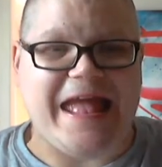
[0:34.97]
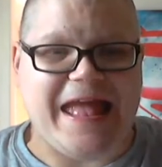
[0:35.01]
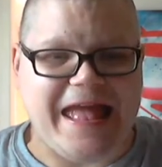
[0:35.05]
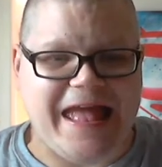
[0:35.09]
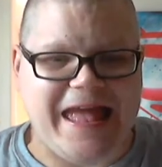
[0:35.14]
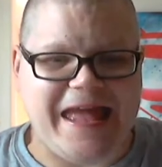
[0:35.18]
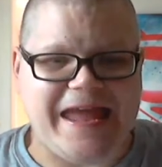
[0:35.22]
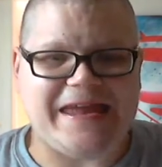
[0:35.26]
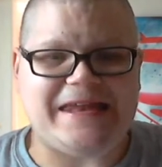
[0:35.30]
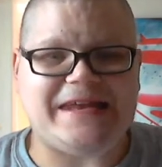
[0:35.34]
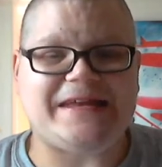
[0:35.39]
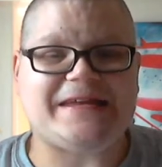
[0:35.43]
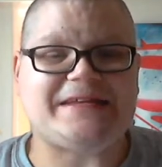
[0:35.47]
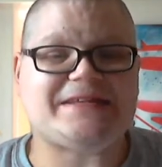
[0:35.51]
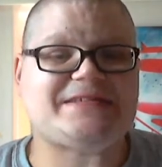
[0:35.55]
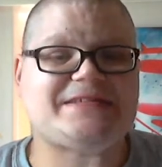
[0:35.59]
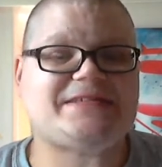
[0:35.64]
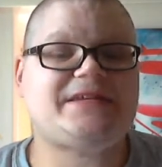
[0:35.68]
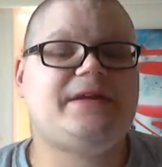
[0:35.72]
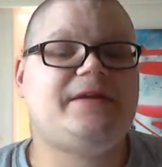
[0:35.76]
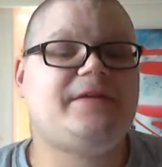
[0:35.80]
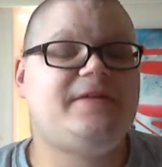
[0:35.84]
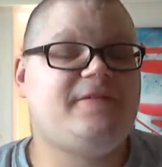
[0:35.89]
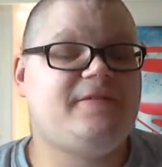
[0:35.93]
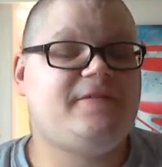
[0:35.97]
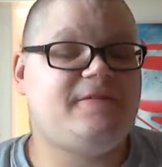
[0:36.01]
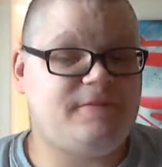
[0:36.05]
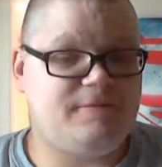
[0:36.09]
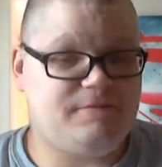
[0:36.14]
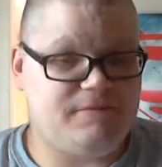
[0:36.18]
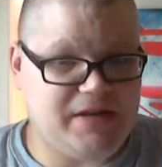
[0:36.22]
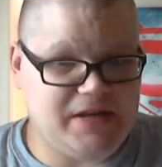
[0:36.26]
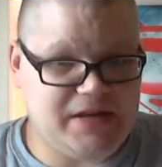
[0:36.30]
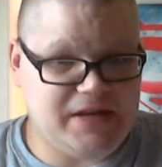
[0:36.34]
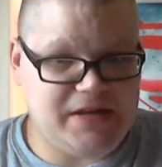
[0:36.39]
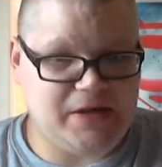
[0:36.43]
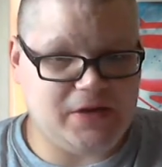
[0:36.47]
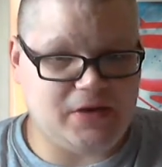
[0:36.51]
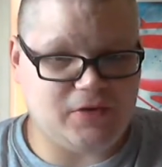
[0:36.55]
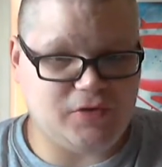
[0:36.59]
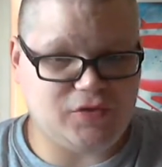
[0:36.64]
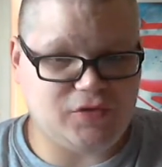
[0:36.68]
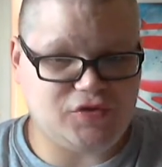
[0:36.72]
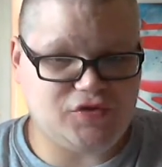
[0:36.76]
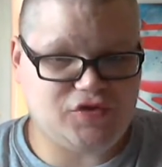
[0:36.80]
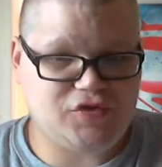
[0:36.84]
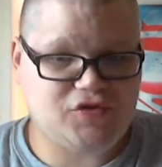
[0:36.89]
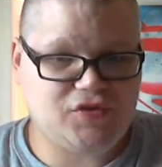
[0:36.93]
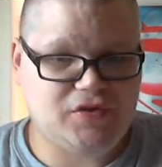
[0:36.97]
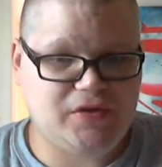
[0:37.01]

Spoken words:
hated videos